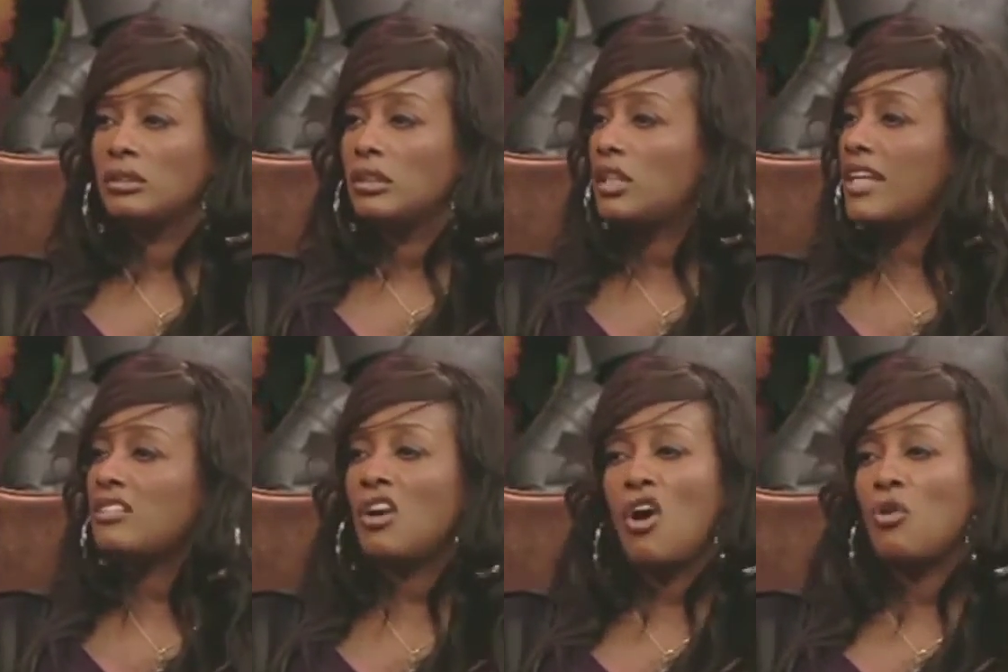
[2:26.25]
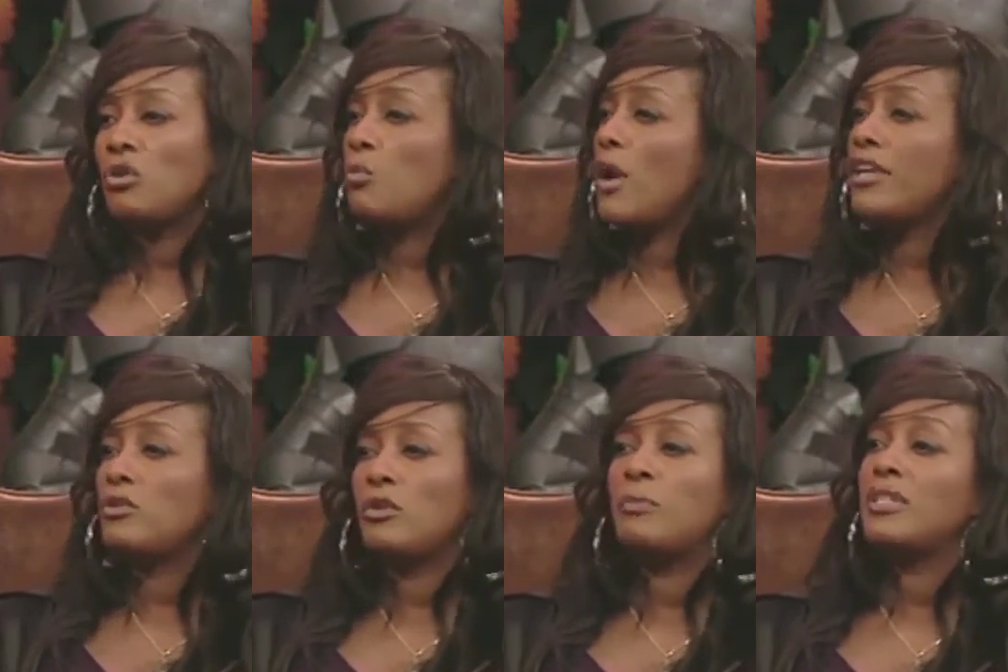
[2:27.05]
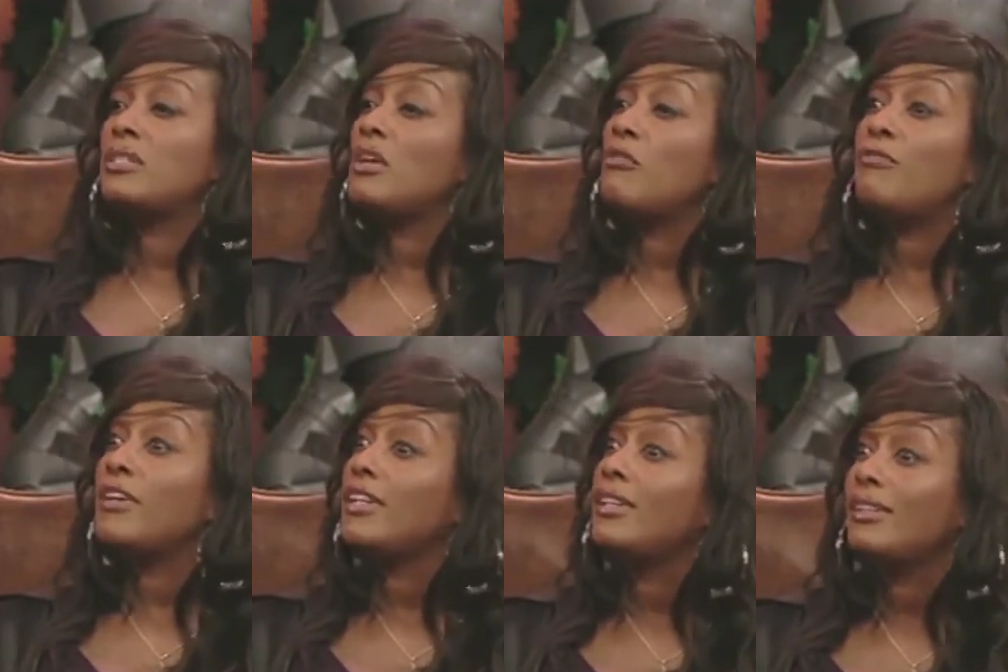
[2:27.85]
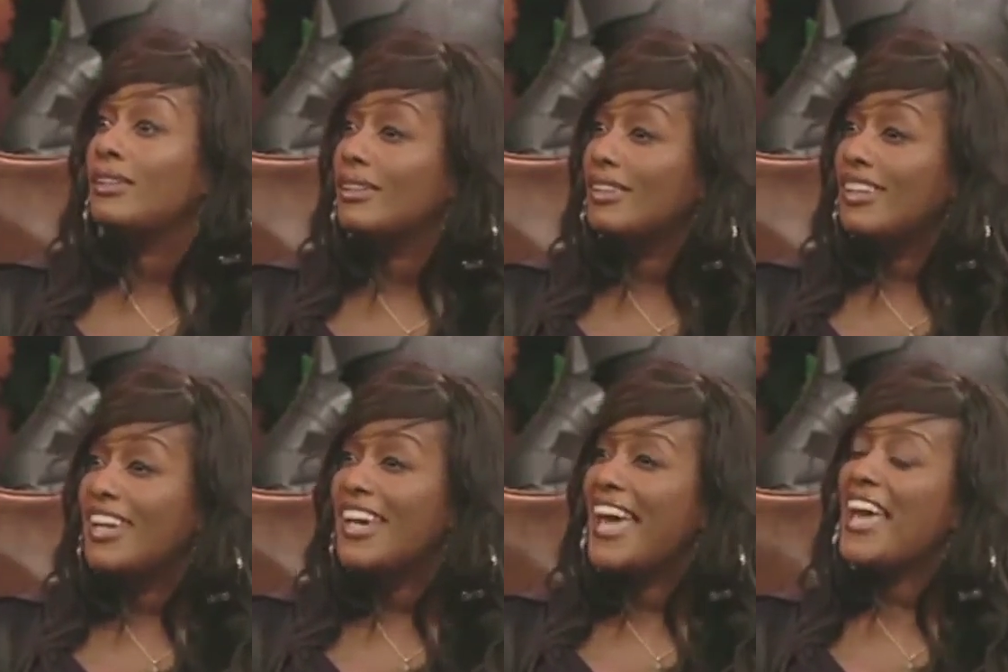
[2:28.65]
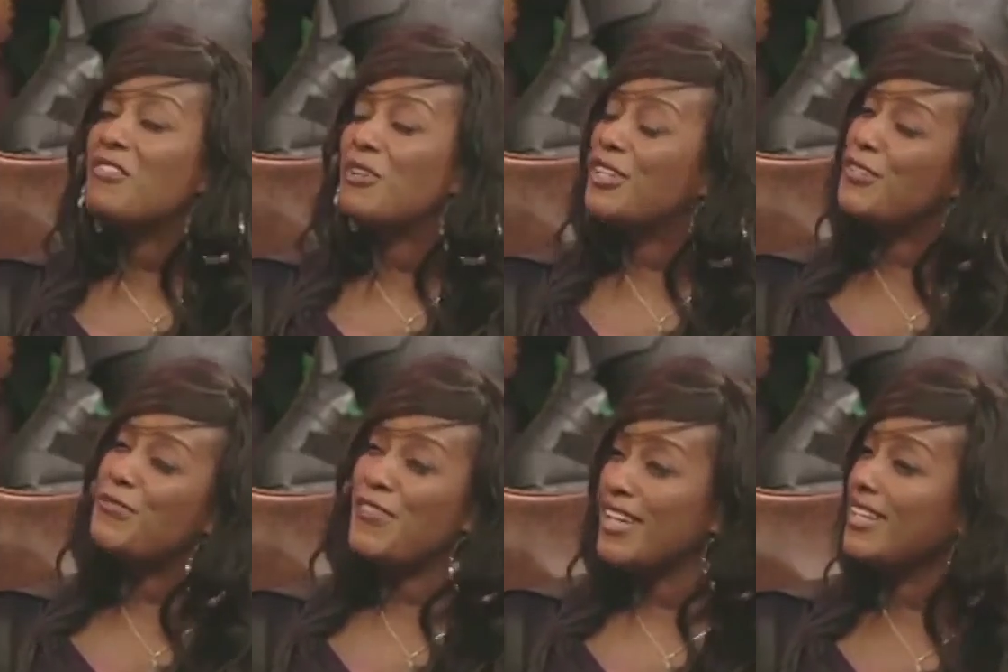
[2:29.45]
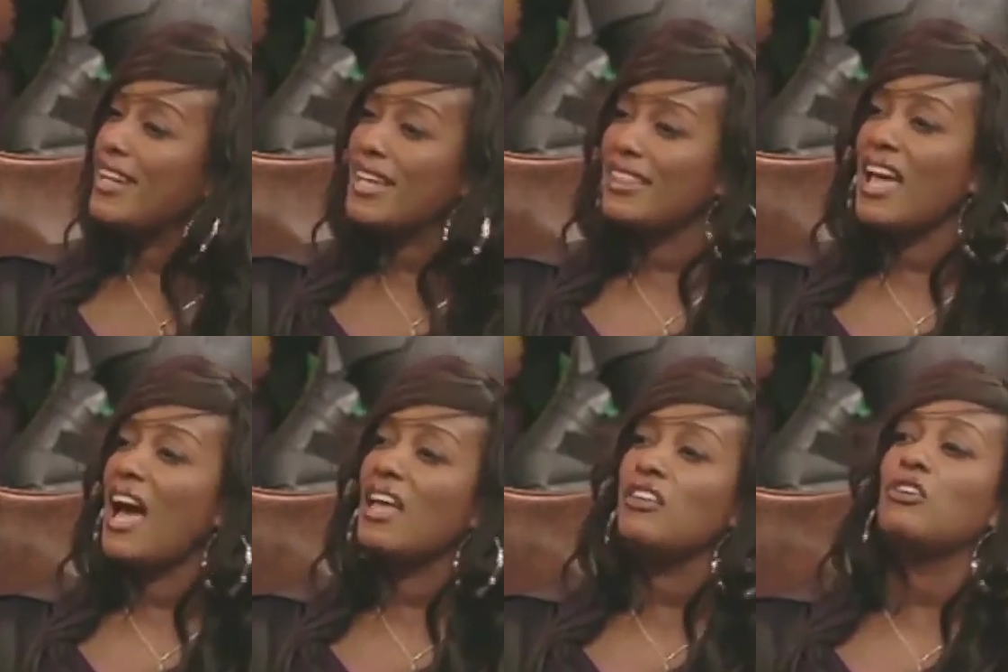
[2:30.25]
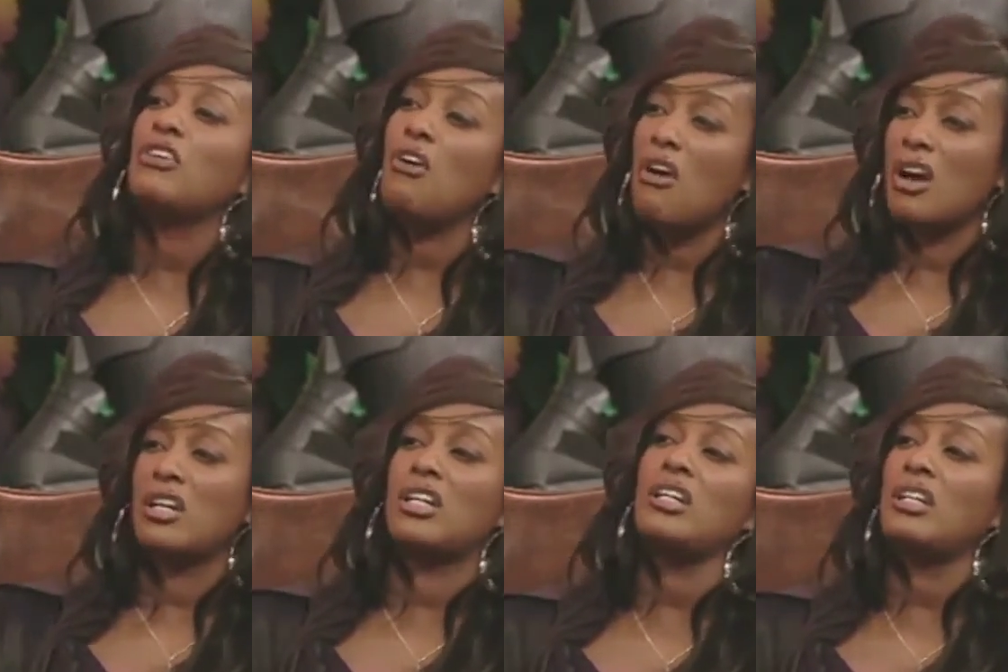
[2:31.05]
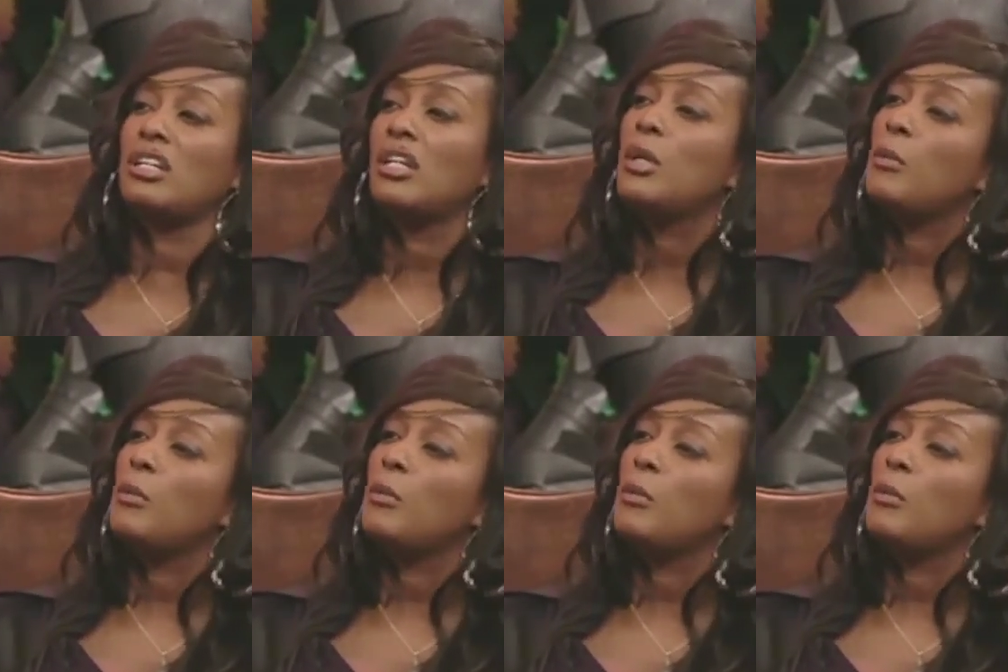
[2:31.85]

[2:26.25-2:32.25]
That's the only way you could be so funny. And when you funny like that, I know your heart good,